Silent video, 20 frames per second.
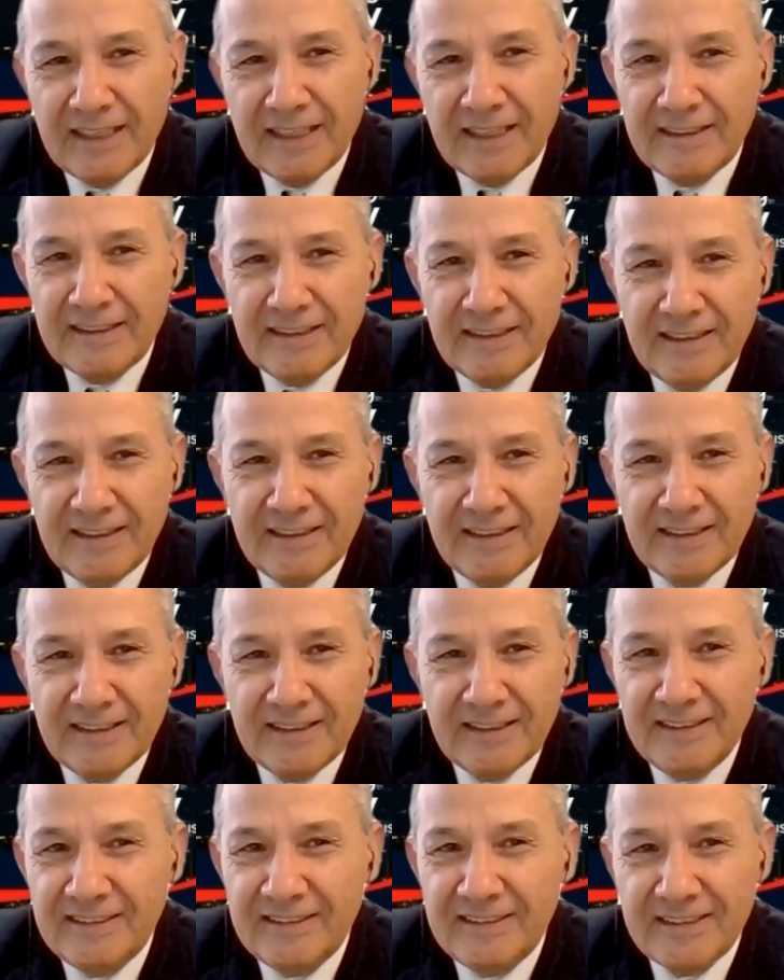and
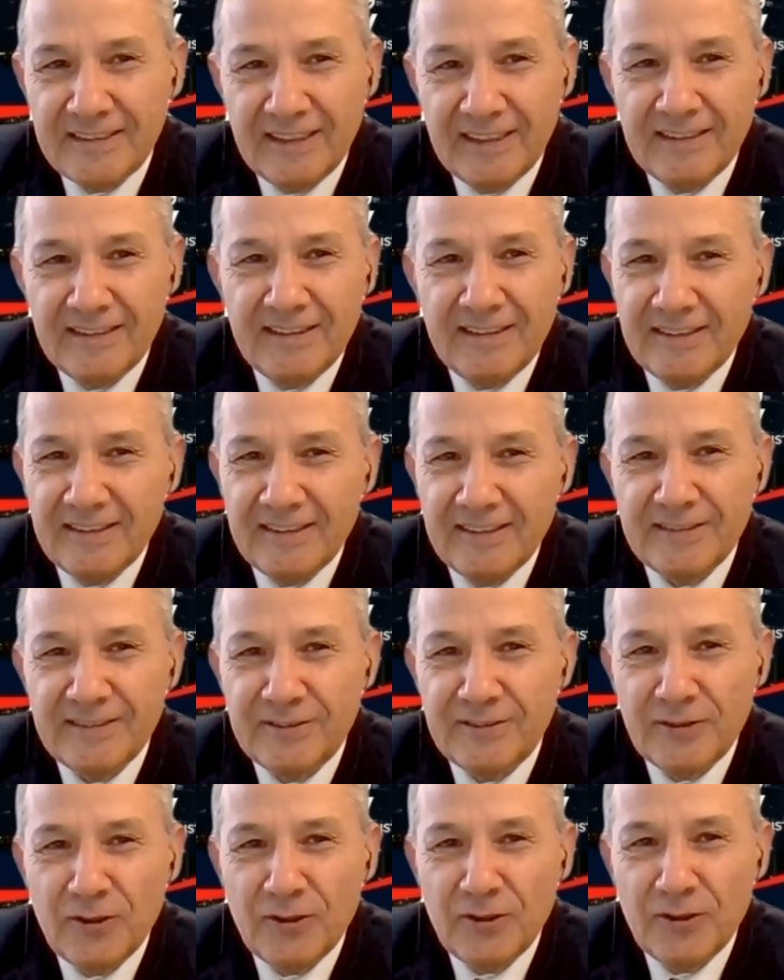he said
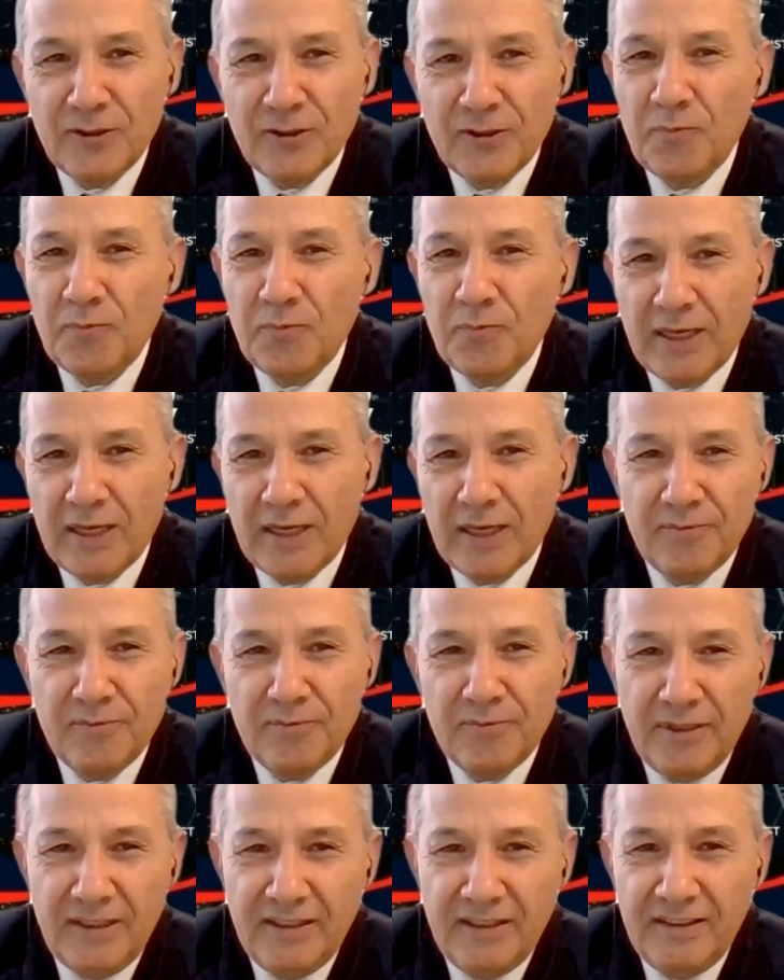there is no
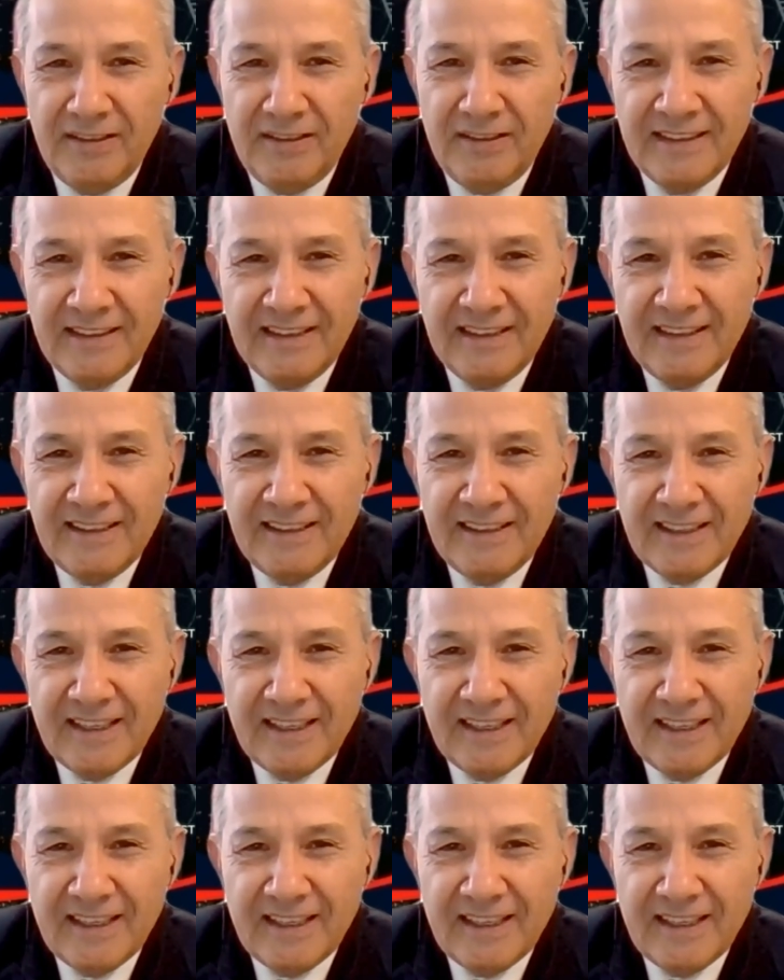plan B,